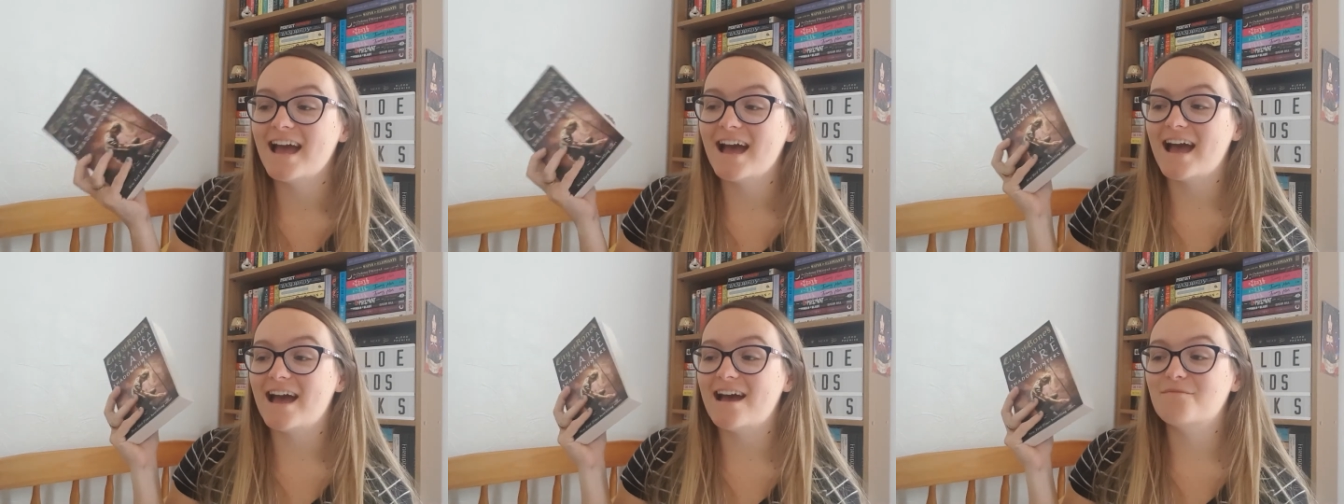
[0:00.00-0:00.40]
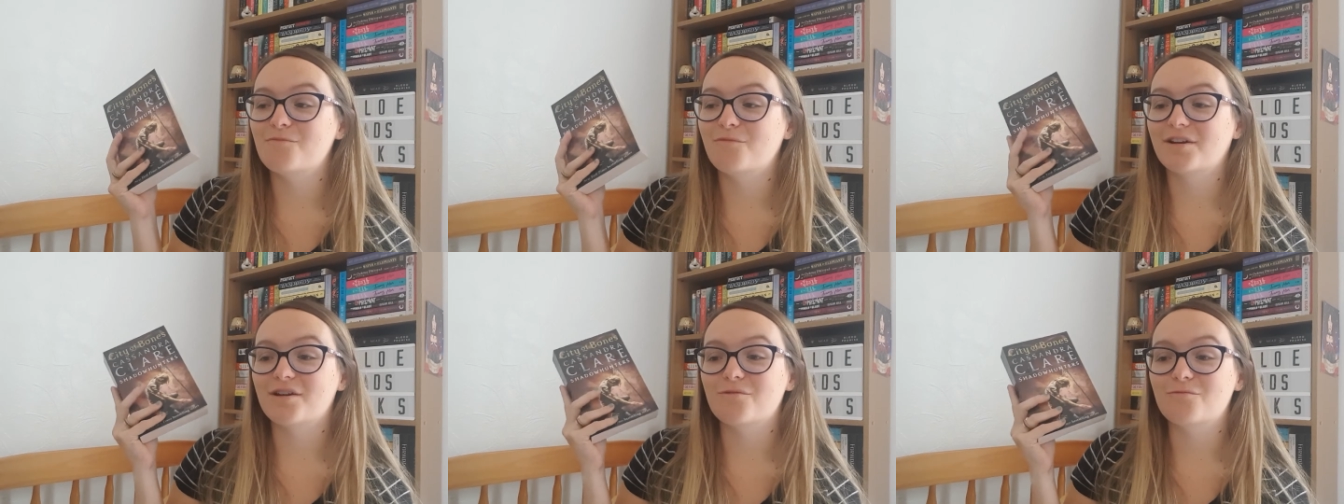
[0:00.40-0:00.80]
um,
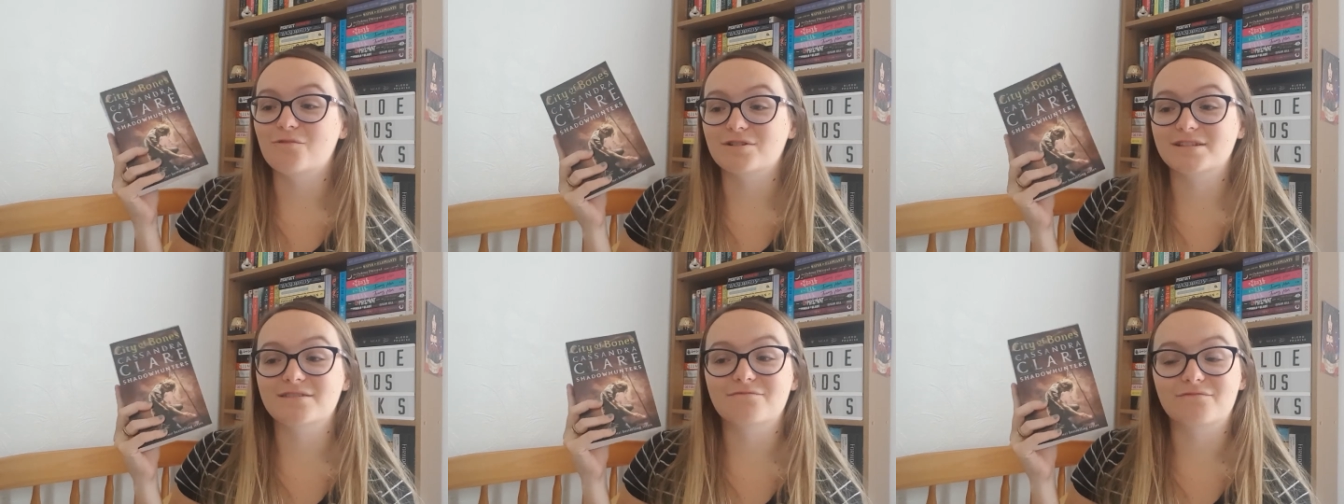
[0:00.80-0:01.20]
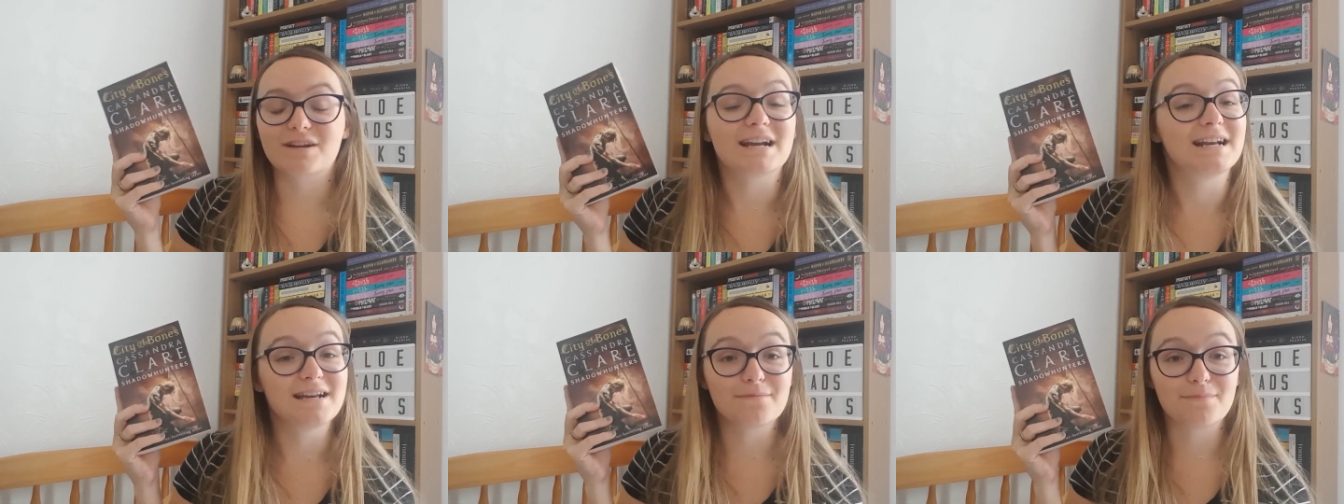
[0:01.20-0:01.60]
when I wasn't
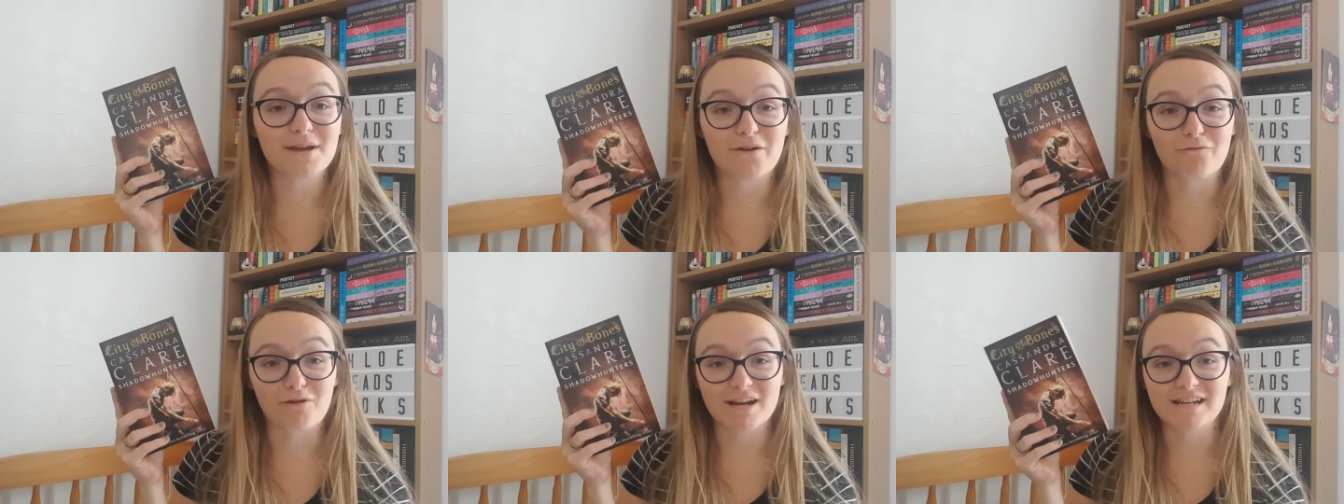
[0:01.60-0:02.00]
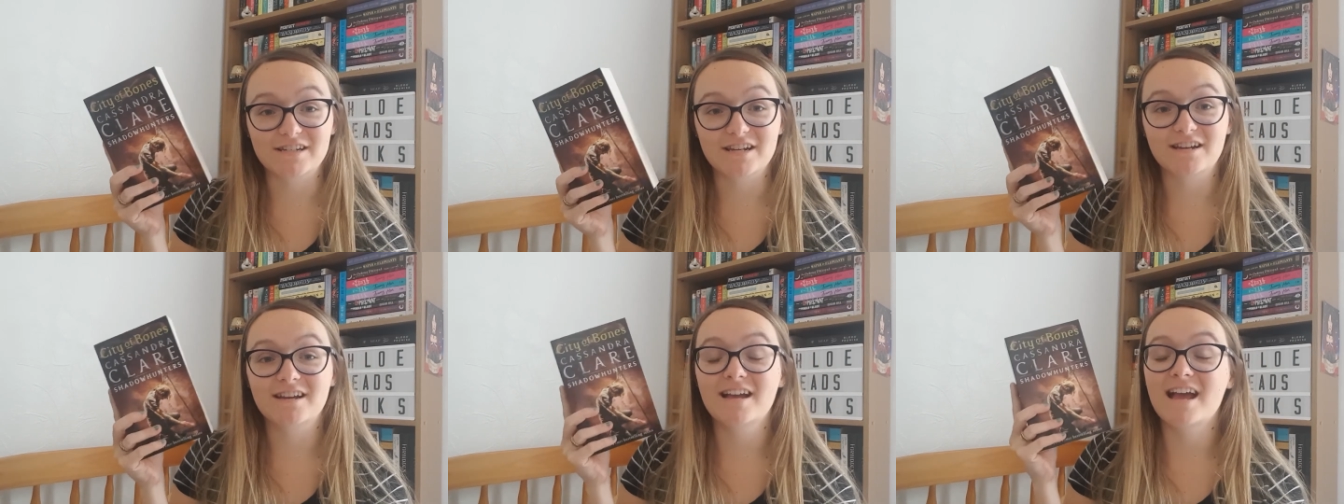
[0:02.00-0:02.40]
really a big
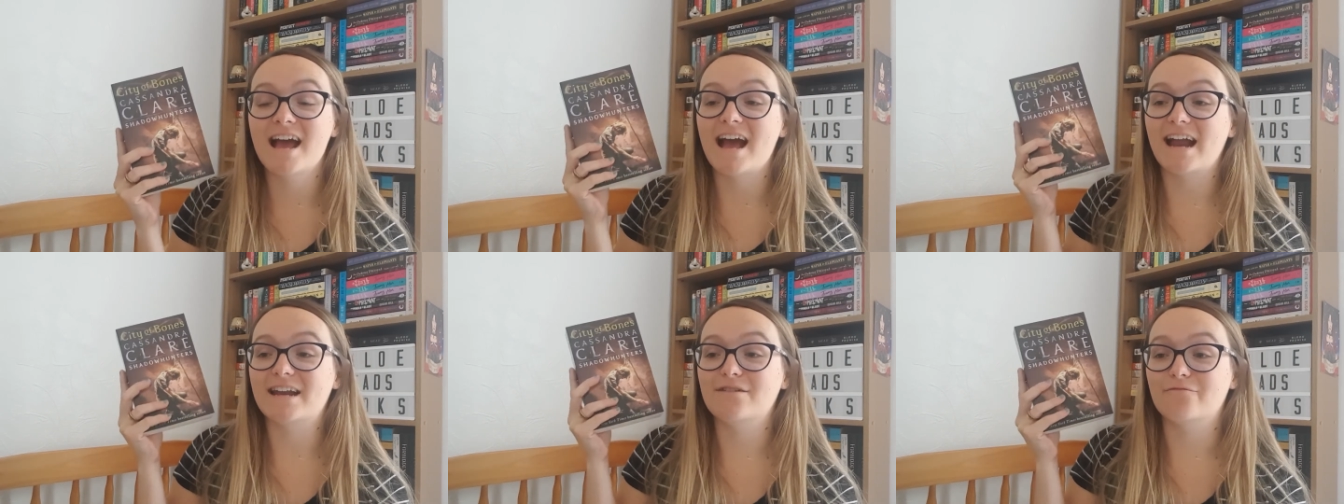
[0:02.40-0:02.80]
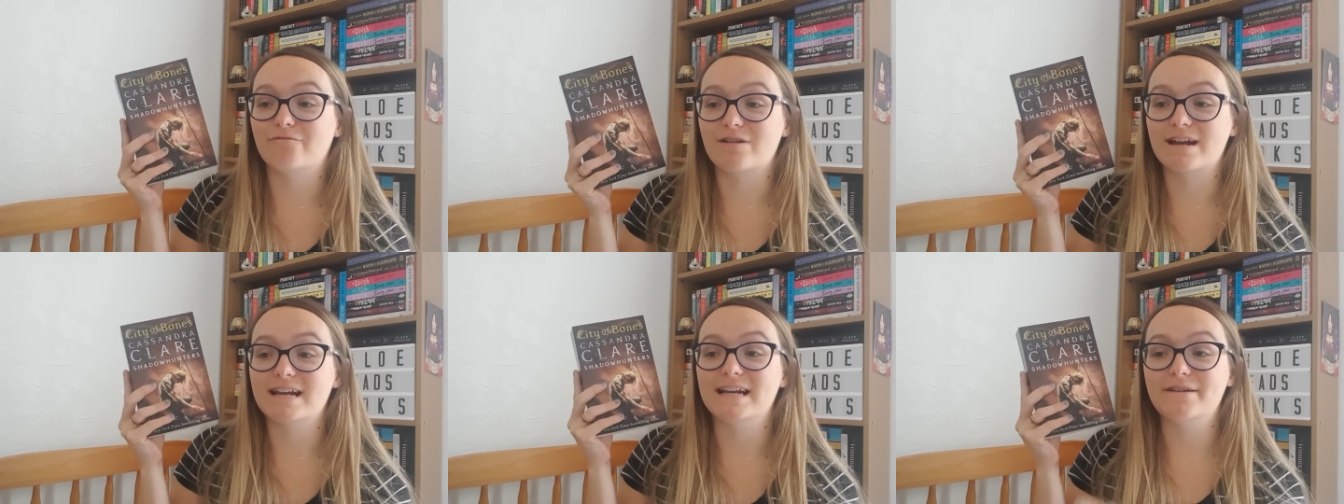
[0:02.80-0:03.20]
reader, and it
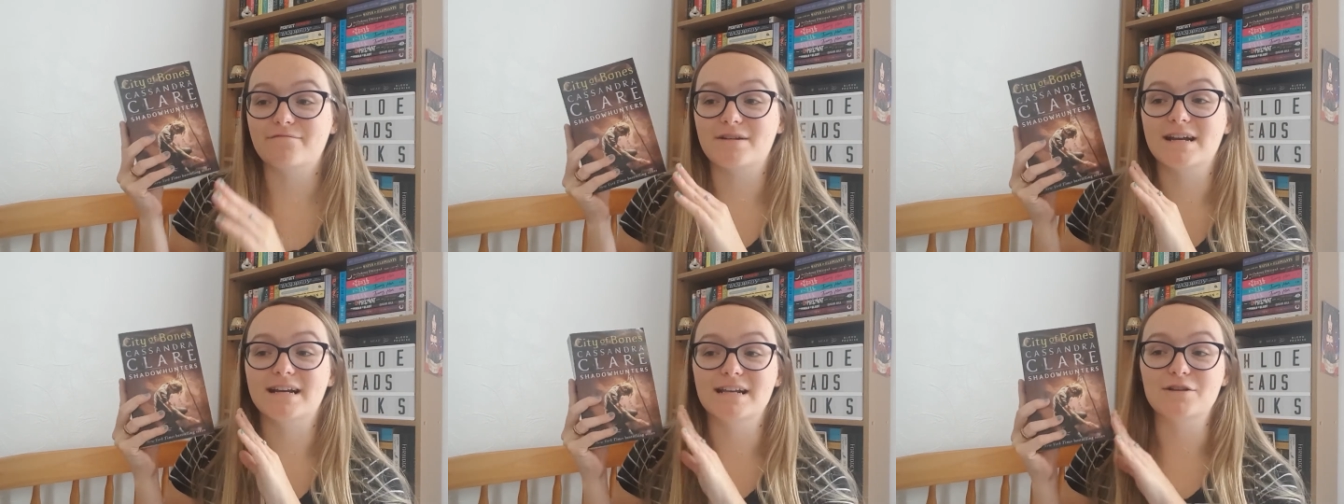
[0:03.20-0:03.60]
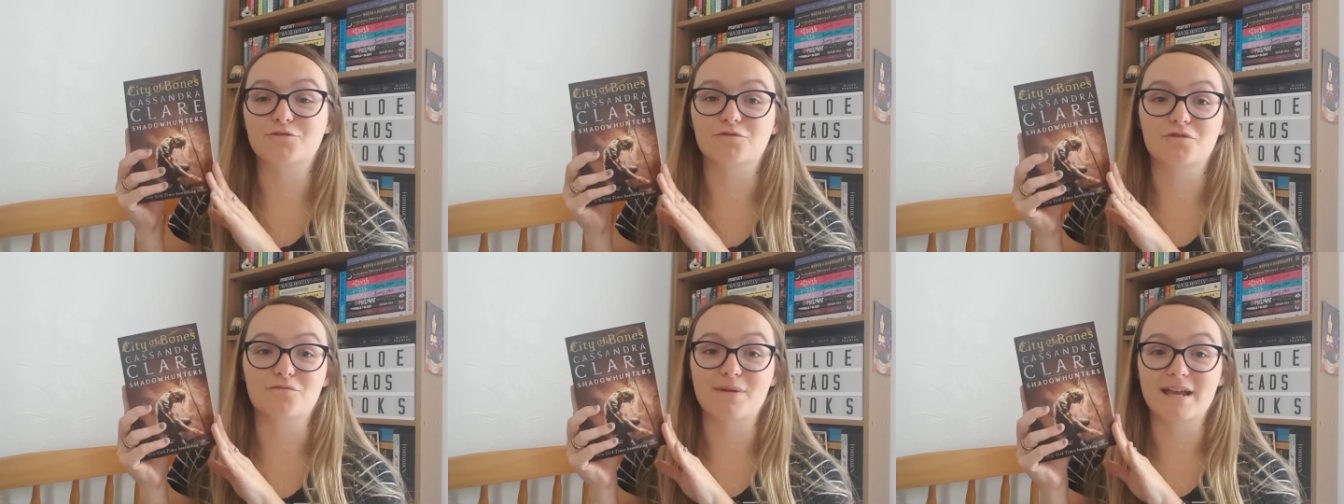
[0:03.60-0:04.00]
really, really
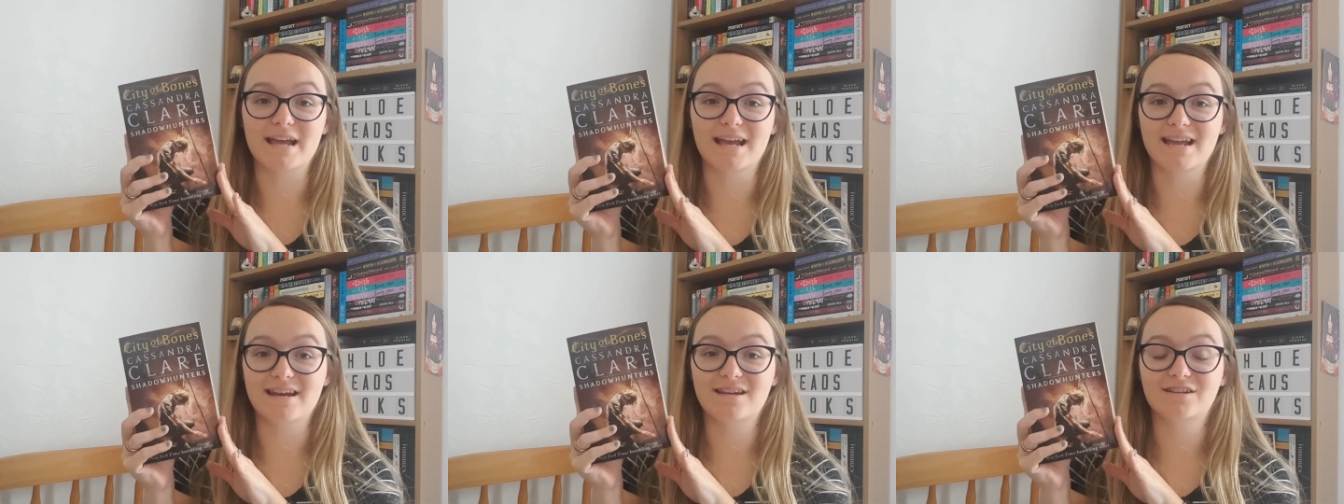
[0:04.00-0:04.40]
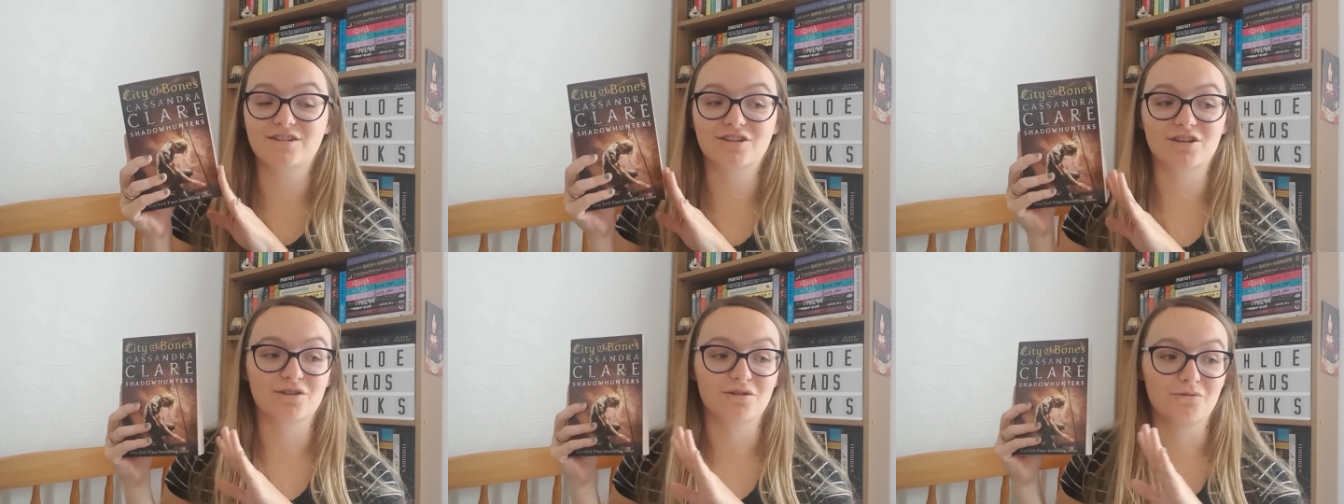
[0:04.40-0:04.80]
drew me in
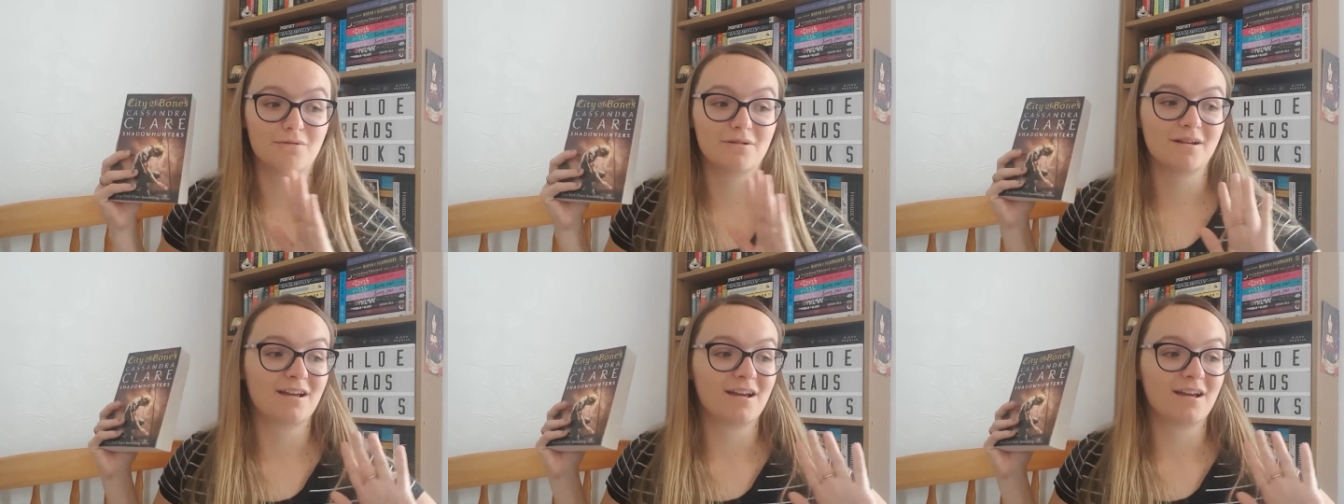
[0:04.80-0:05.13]
to